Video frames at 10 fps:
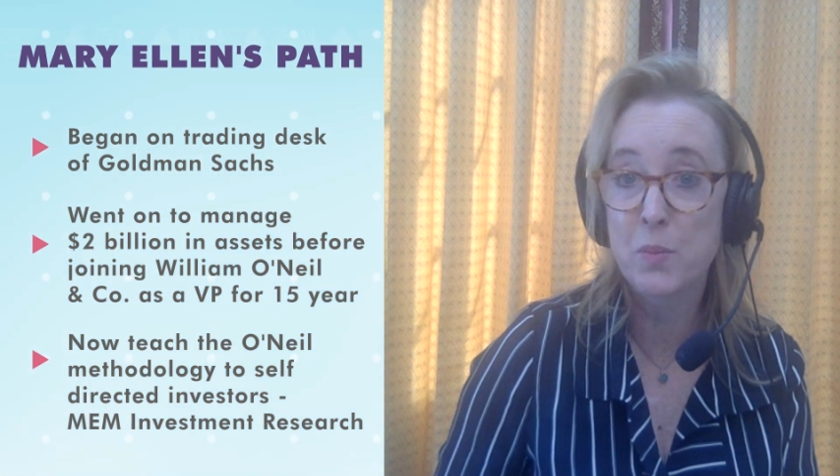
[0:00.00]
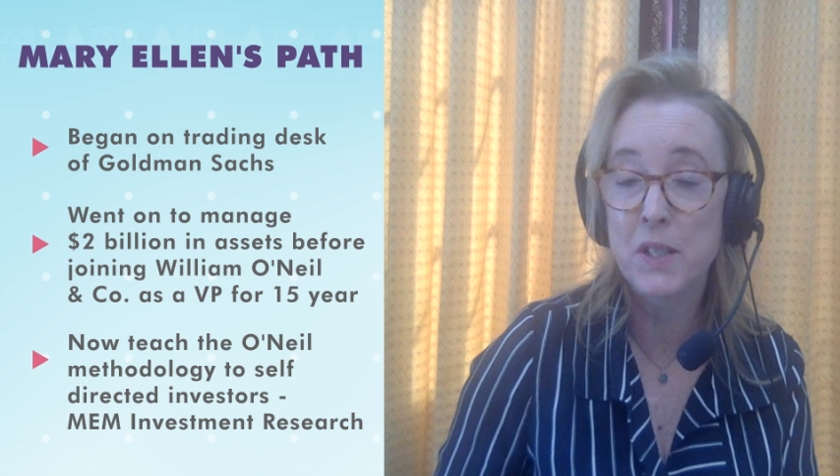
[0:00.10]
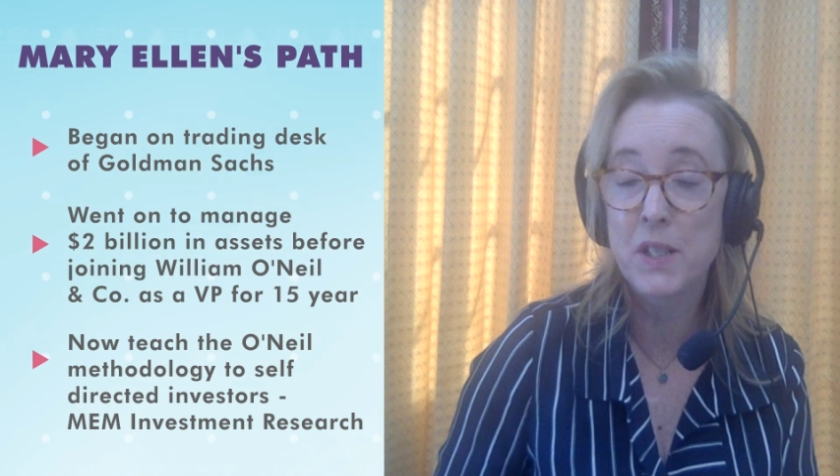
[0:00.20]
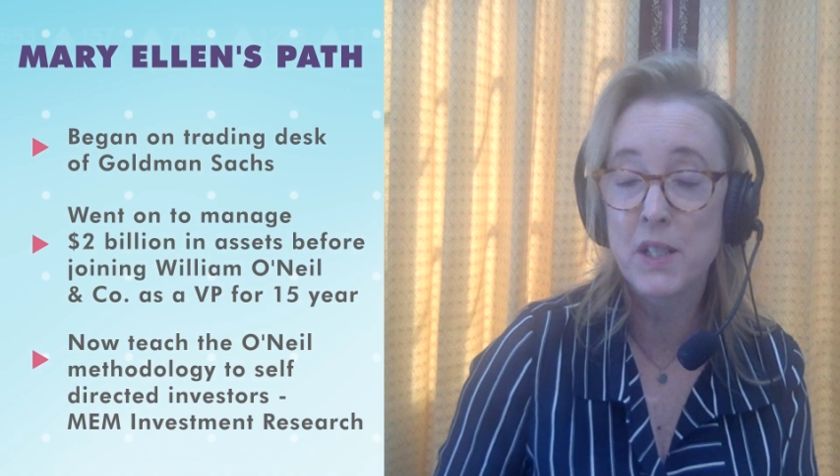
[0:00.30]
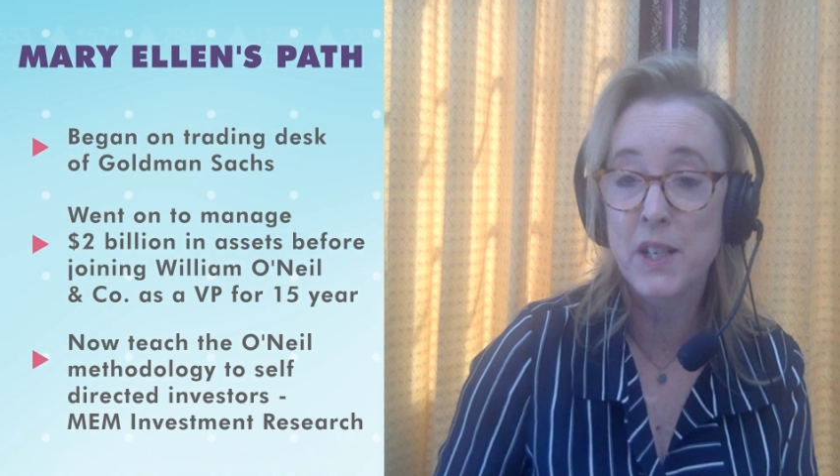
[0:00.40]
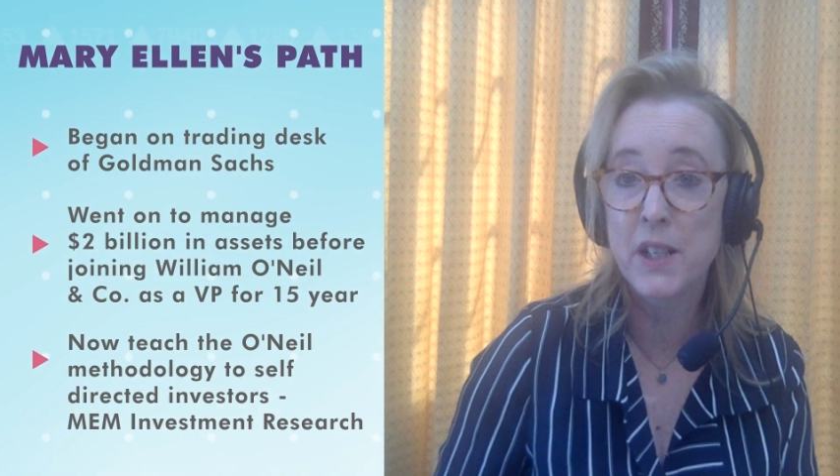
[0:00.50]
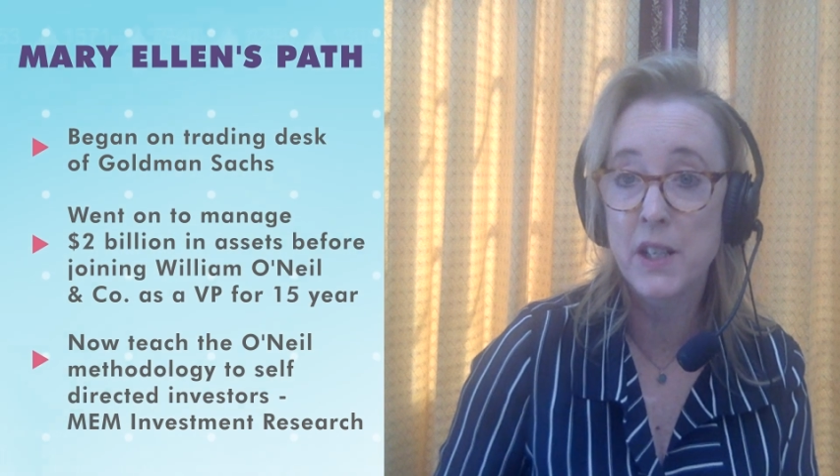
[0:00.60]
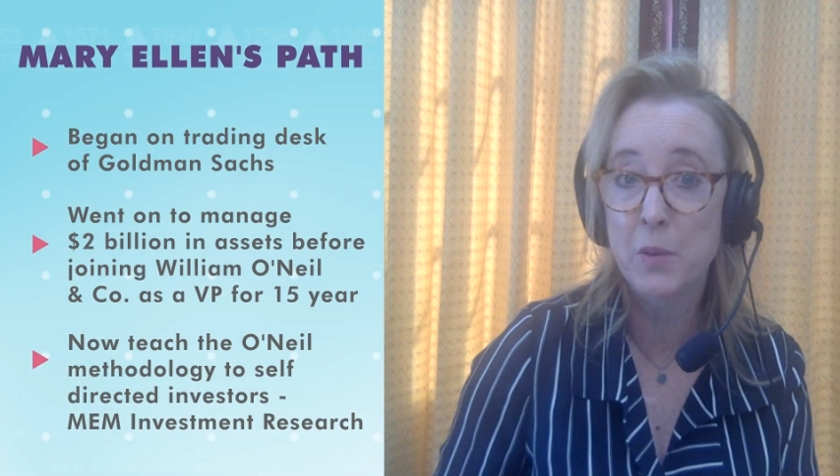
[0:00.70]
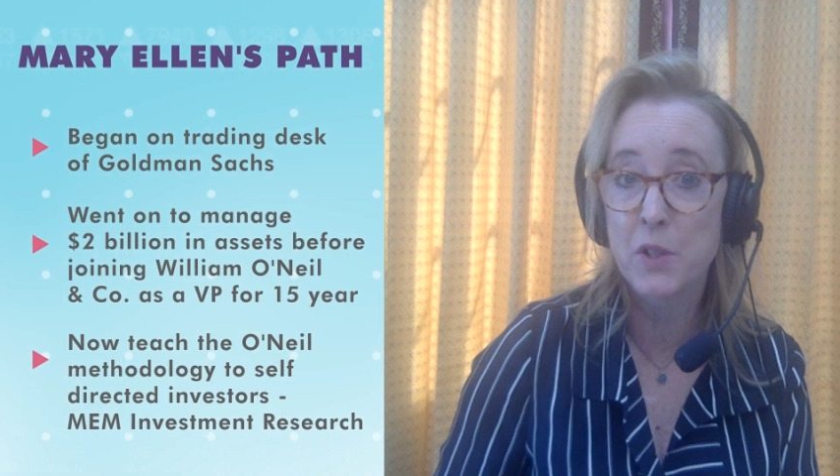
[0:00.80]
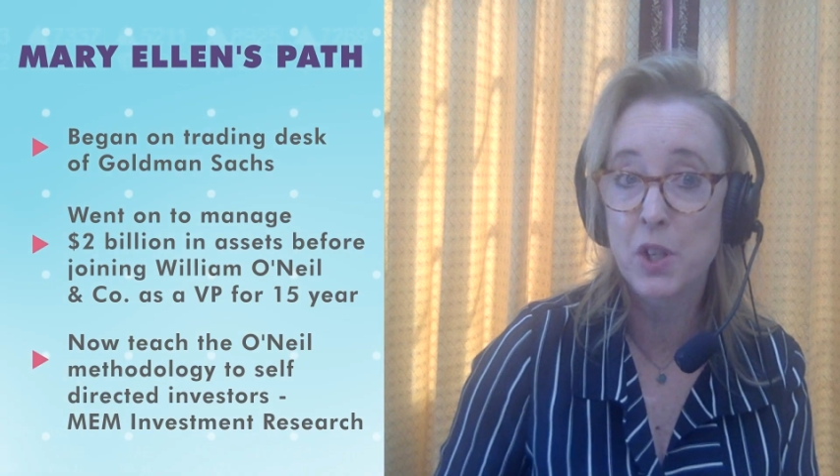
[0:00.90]
Business
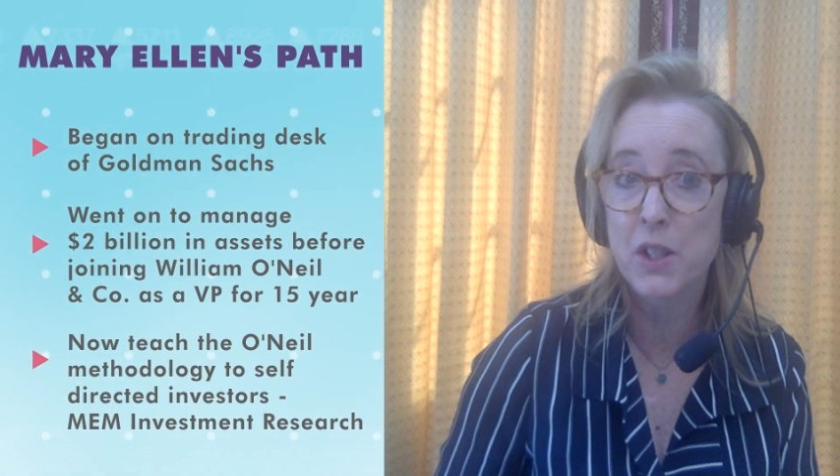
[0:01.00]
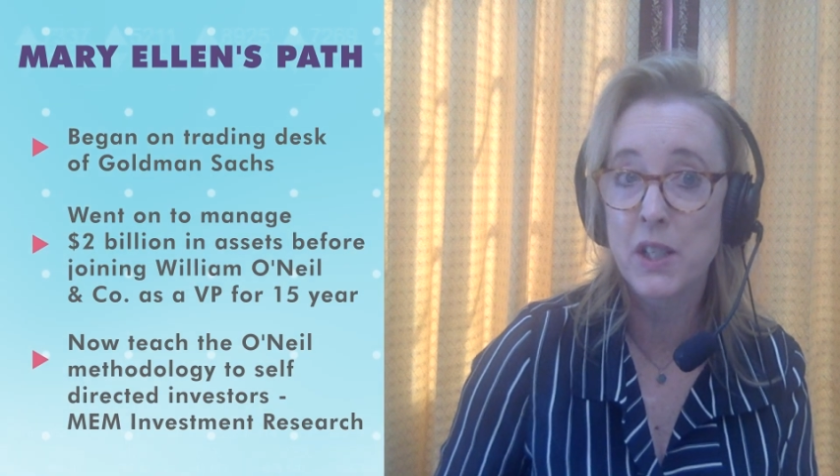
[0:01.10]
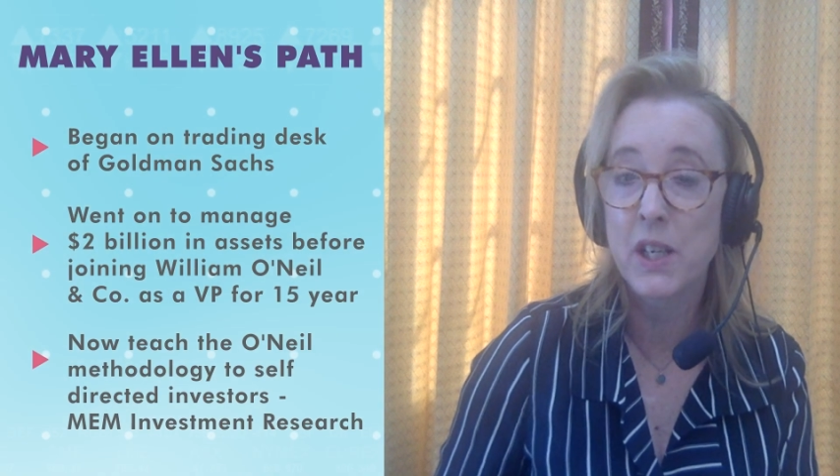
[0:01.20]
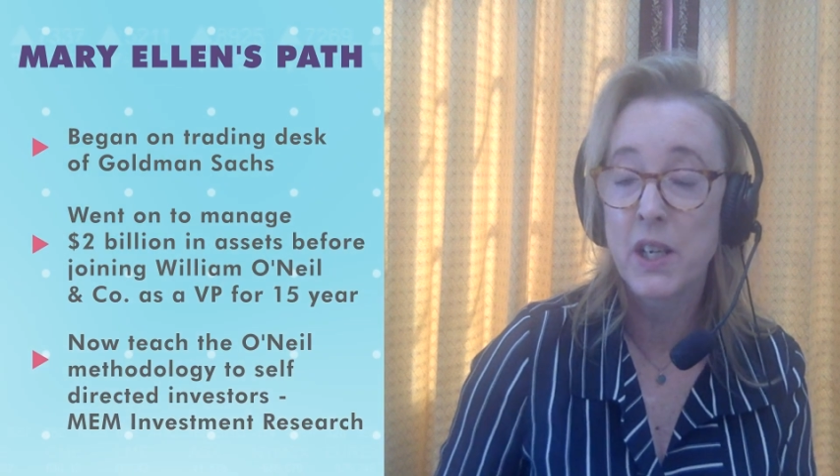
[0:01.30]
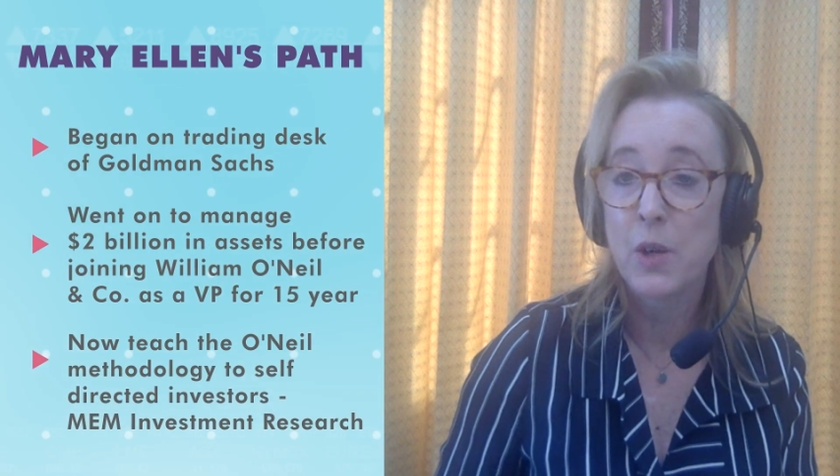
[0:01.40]
Daily. I was on the